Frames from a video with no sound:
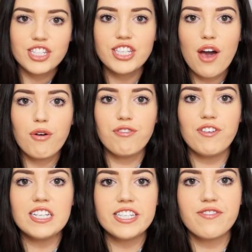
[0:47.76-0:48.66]
So,
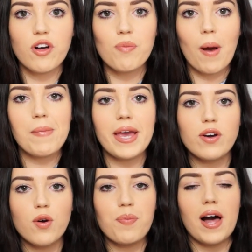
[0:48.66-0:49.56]
first of all, my
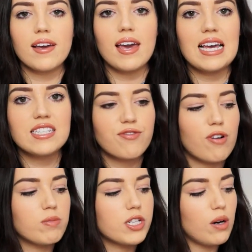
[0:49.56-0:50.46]
makeup bag is
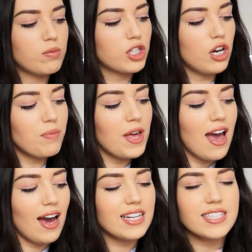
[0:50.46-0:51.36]
from Topshop
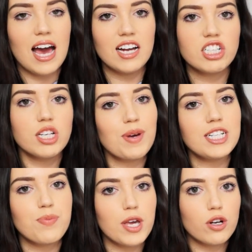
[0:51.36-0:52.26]
and it's actually
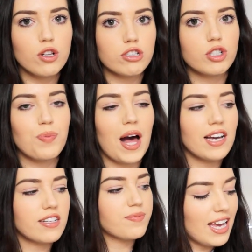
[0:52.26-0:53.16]
meant to be a clutch bag.